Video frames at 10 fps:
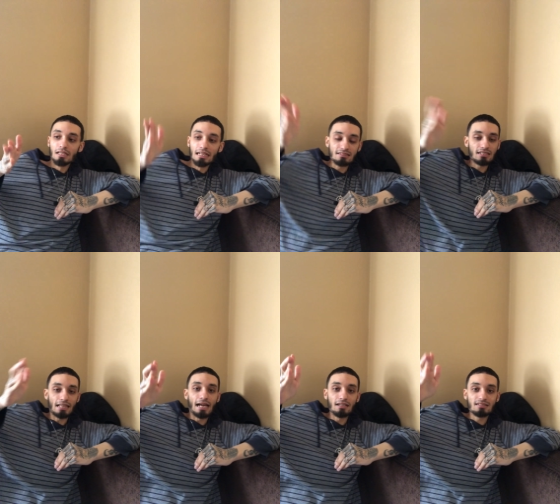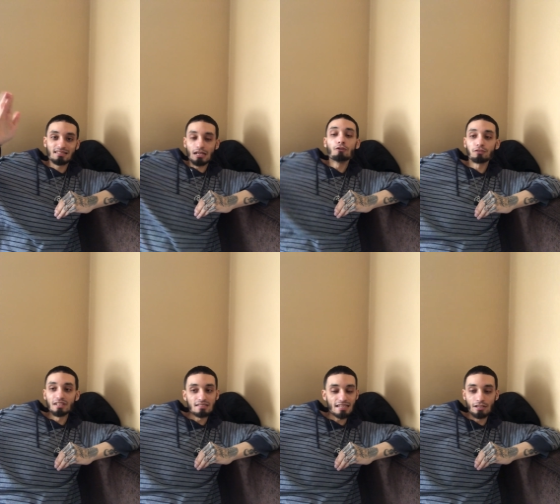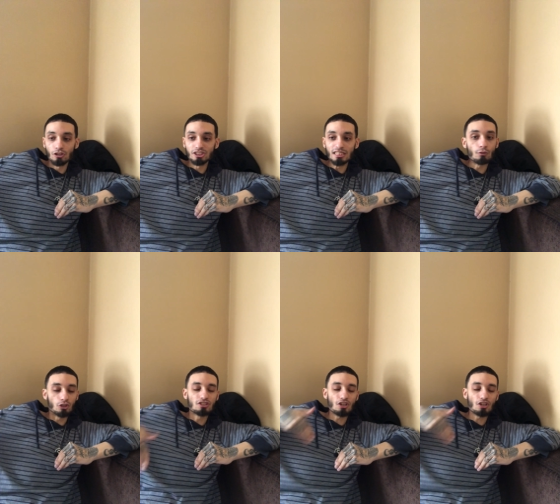into that selfless energy where you